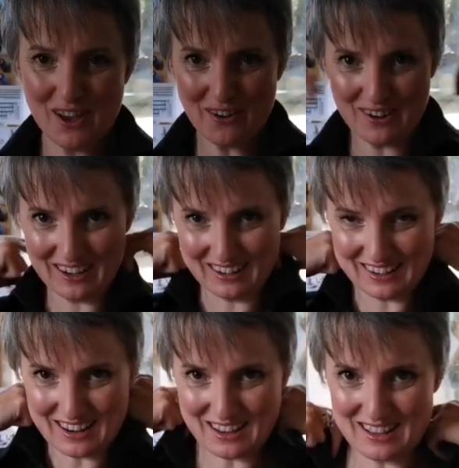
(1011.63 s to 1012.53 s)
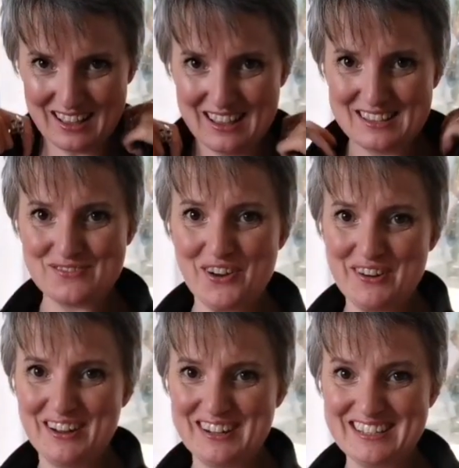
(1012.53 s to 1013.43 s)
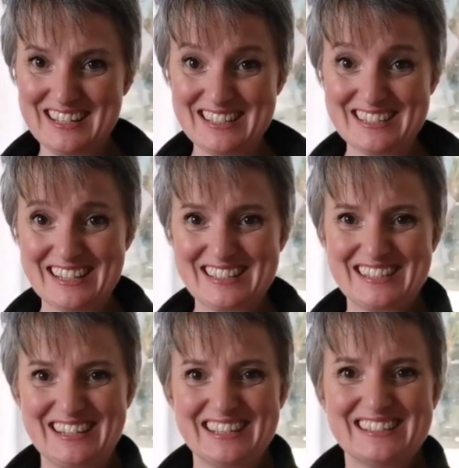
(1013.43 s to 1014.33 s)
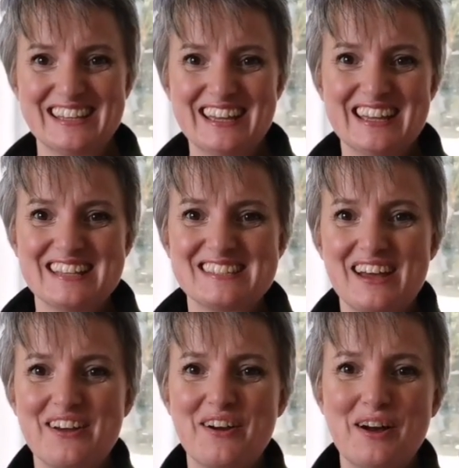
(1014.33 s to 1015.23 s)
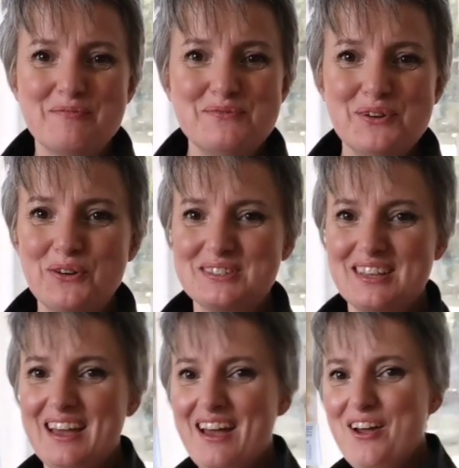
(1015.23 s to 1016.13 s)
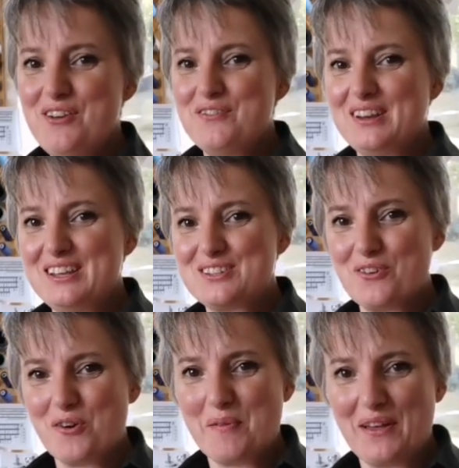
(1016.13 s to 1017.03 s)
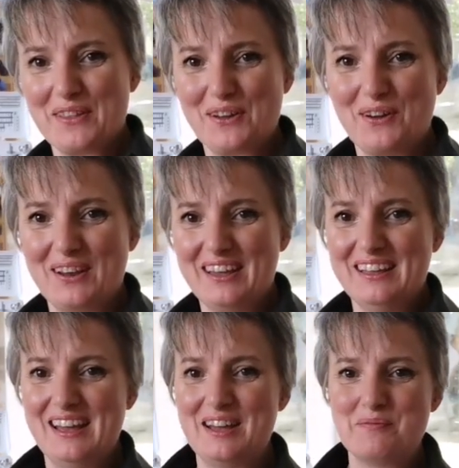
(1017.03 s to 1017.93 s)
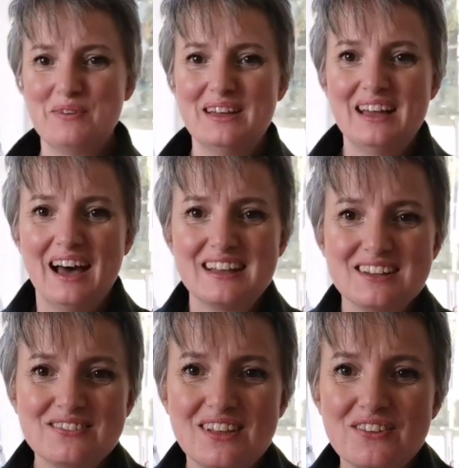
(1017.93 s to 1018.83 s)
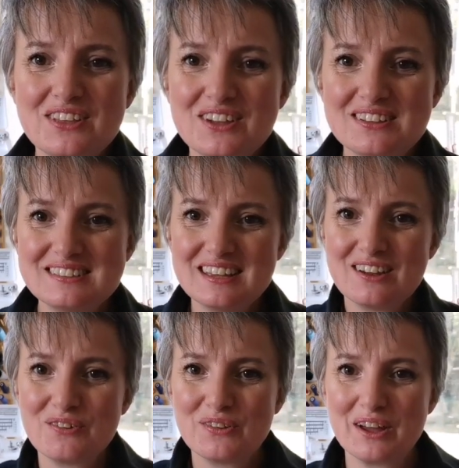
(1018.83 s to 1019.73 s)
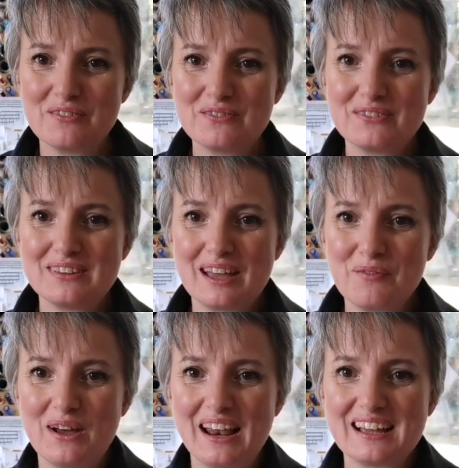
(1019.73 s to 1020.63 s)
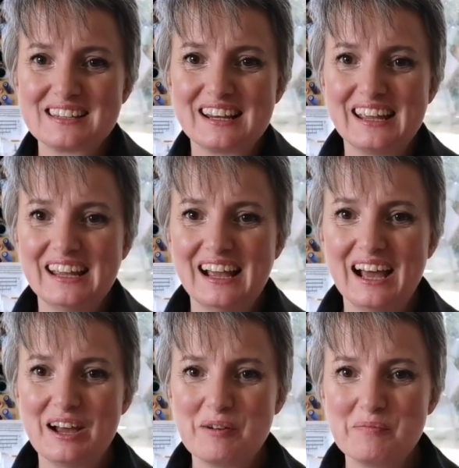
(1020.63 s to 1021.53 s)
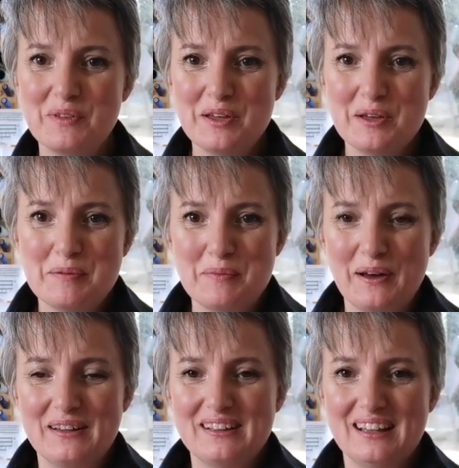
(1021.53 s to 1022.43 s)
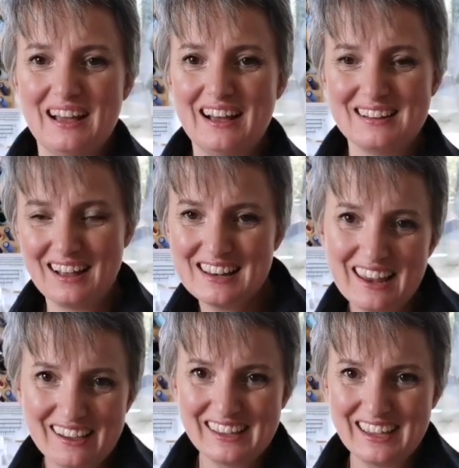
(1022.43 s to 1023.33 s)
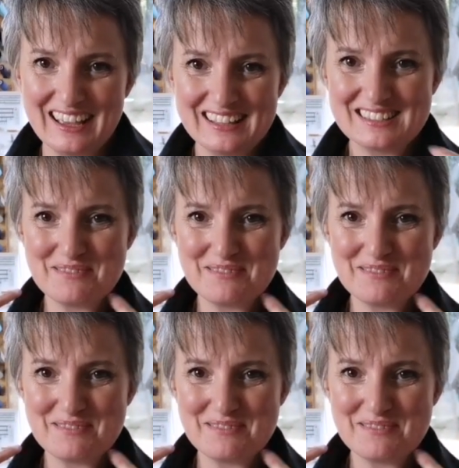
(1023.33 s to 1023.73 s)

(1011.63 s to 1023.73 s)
very 1960s, so I'm not overly sure about the collar. I don't know that you can see it all that well actually, but I like it,